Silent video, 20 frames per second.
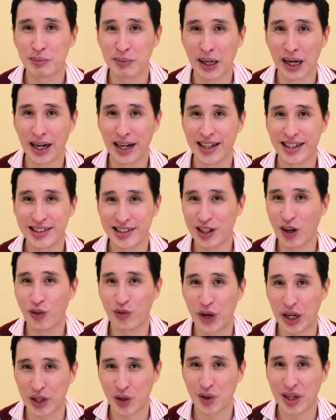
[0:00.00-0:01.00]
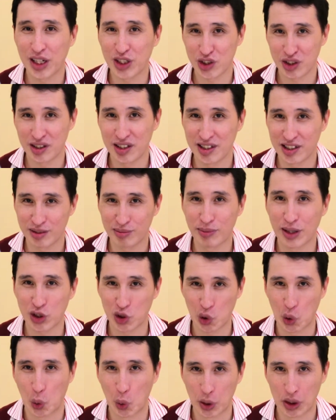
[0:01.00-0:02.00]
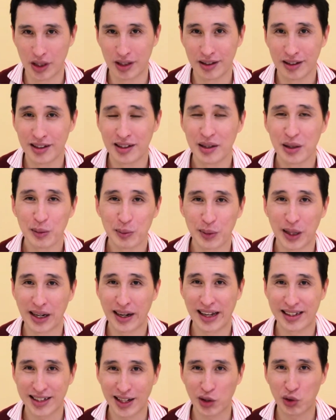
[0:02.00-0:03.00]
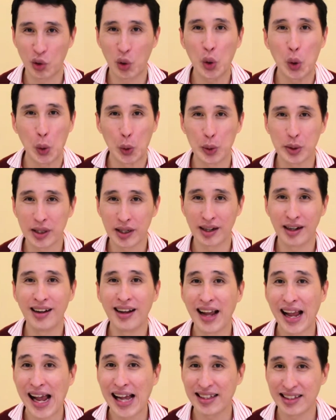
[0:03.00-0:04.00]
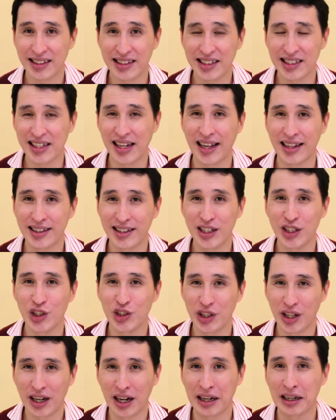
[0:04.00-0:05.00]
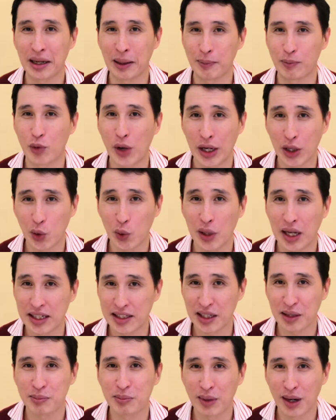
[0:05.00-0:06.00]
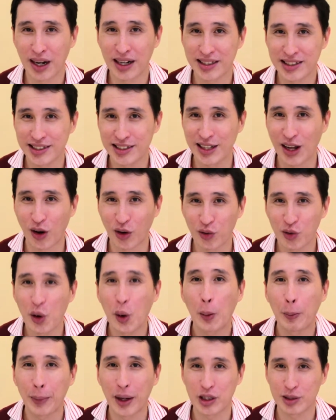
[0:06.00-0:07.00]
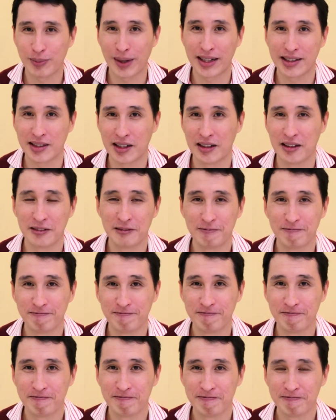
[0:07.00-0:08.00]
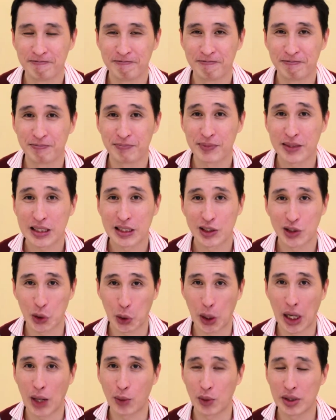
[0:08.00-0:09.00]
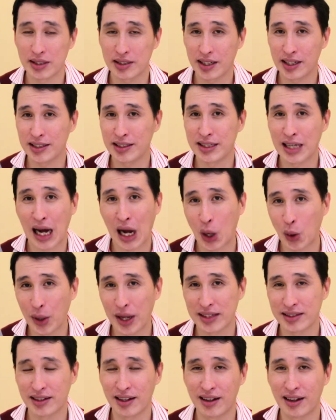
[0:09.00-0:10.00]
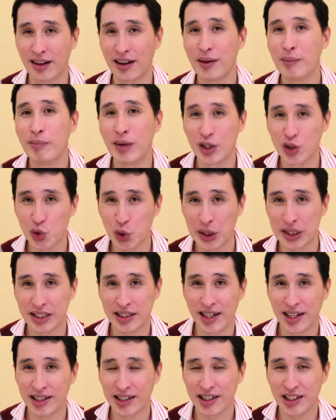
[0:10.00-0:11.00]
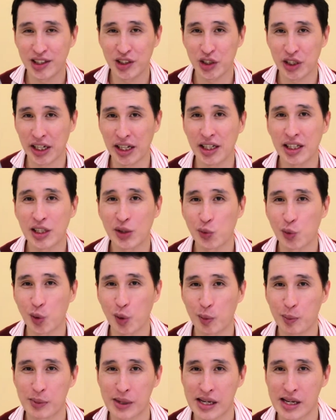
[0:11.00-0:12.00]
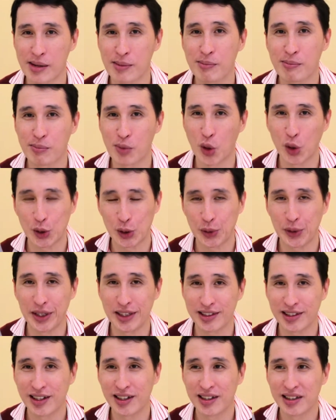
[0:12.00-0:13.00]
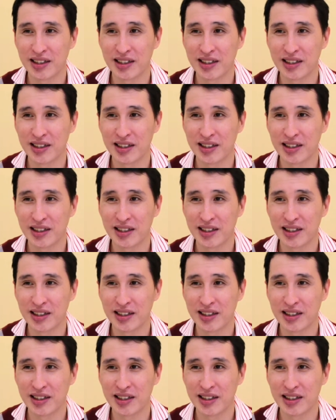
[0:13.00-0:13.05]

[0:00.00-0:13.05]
my self-regulation is much lower. But as I grow older, as an ENTJ, I am regulating myself much better. So I would say now, as a mature ENTJ, it would be moderate